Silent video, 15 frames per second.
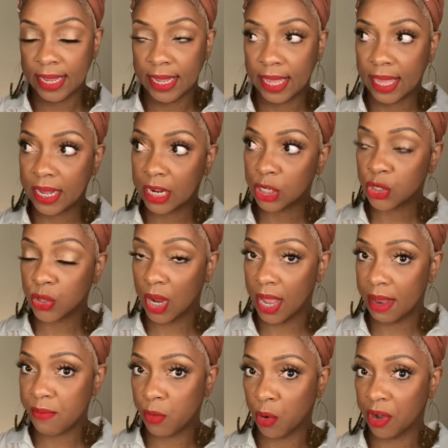and I tried
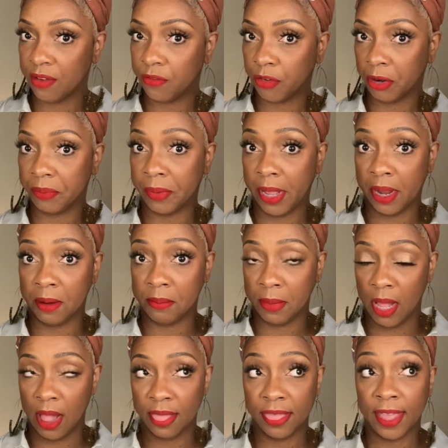Moerie for about a
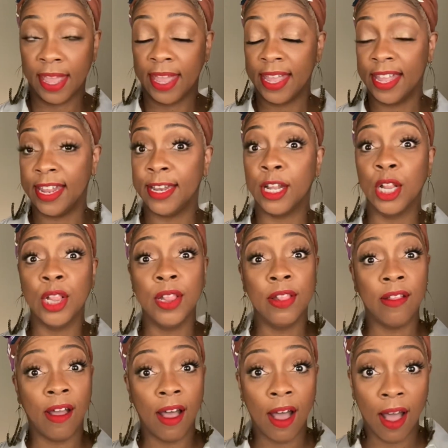month and
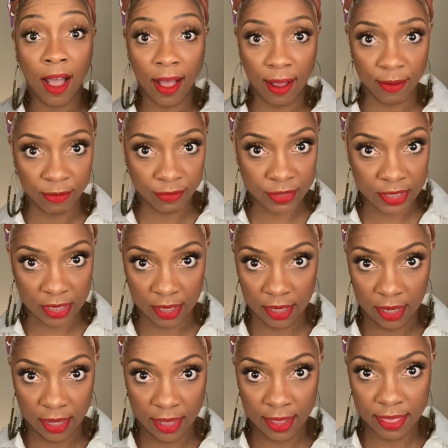loved
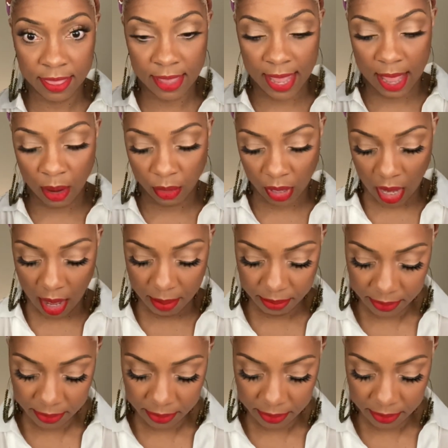the outcome.